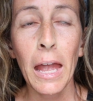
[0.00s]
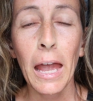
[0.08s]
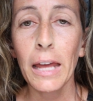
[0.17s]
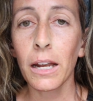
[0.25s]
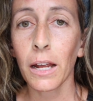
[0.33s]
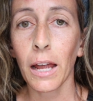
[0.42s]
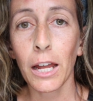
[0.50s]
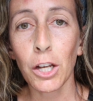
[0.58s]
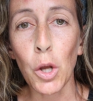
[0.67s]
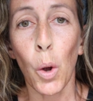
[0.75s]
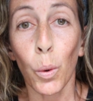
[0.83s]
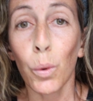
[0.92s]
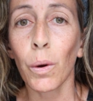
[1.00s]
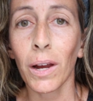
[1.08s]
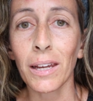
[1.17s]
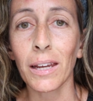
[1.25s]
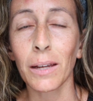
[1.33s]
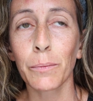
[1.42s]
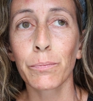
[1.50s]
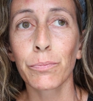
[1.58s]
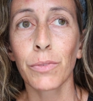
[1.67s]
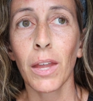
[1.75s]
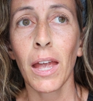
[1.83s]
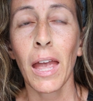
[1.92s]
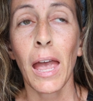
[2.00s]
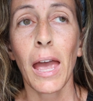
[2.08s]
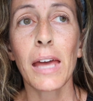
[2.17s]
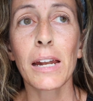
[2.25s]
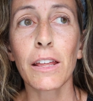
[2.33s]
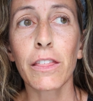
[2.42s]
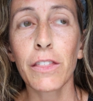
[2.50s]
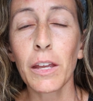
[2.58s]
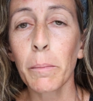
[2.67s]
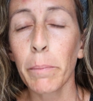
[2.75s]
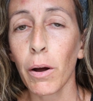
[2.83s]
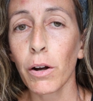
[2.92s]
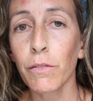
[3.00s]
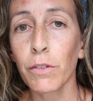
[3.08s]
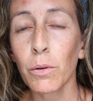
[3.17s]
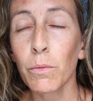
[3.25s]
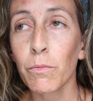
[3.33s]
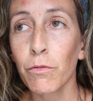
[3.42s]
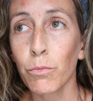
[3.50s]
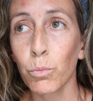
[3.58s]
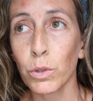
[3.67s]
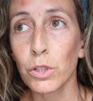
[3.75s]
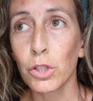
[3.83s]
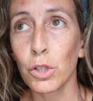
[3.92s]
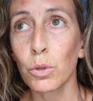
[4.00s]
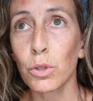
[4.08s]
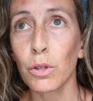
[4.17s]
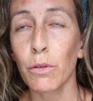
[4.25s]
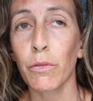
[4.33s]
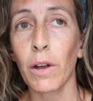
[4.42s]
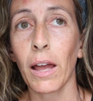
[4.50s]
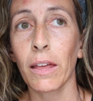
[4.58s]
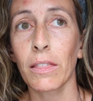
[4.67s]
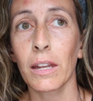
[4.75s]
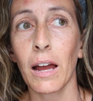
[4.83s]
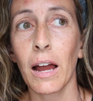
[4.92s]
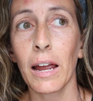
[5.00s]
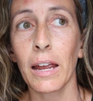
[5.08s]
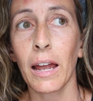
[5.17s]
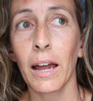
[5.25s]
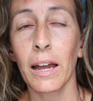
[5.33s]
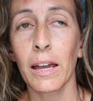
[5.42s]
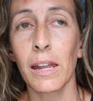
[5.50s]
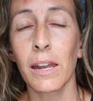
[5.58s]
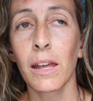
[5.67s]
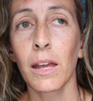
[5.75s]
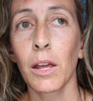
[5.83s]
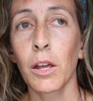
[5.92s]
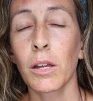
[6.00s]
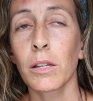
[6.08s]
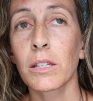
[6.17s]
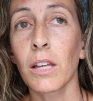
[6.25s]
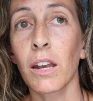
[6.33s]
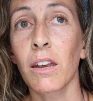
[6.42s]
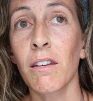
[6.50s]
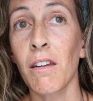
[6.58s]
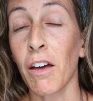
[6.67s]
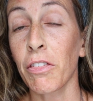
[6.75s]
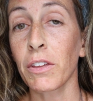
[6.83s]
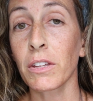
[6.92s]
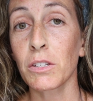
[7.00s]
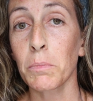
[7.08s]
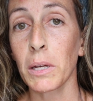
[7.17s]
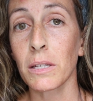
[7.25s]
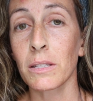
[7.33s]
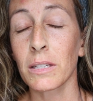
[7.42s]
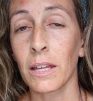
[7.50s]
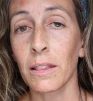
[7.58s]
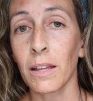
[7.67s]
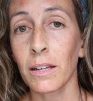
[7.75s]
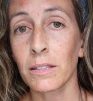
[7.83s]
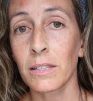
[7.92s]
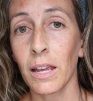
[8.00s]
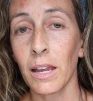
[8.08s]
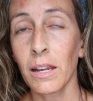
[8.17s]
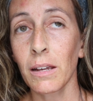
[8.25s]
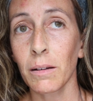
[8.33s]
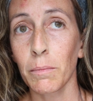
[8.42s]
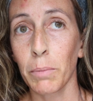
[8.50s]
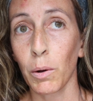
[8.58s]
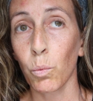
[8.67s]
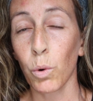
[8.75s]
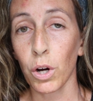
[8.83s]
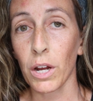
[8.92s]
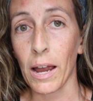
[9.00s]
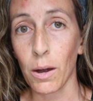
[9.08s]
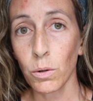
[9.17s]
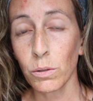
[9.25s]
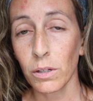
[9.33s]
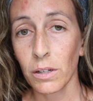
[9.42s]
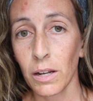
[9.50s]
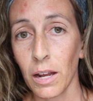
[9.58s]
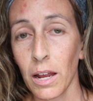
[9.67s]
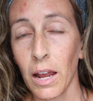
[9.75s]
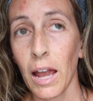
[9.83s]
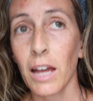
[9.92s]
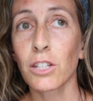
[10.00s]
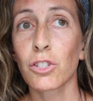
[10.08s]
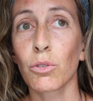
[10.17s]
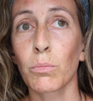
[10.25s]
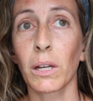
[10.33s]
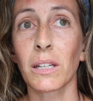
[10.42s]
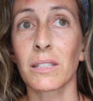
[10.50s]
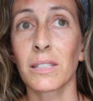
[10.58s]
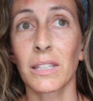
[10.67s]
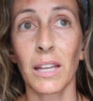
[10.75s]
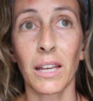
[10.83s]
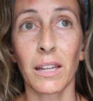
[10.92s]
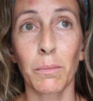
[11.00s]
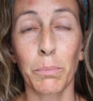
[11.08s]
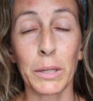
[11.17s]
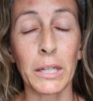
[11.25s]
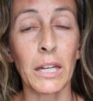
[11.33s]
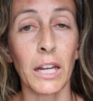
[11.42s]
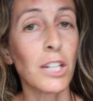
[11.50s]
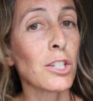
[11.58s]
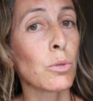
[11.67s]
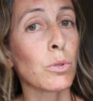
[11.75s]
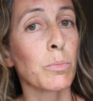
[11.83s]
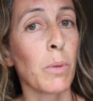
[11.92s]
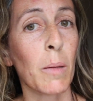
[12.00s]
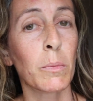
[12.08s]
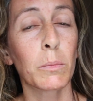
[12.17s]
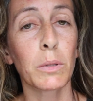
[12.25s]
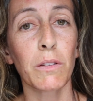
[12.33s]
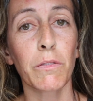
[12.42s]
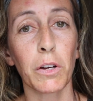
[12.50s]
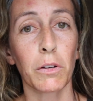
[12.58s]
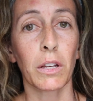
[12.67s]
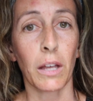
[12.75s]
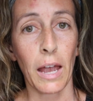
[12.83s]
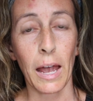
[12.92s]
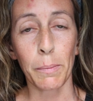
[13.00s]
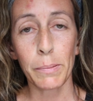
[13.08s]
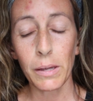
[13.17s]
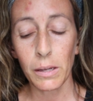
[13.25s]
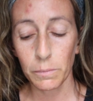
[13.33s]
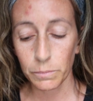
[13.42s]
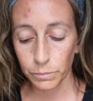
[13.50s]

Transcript: And I had no graying. And I think part of it was due to the fact that I had done nothing to my skin that day but work out. And so my skin pH was probably very happy.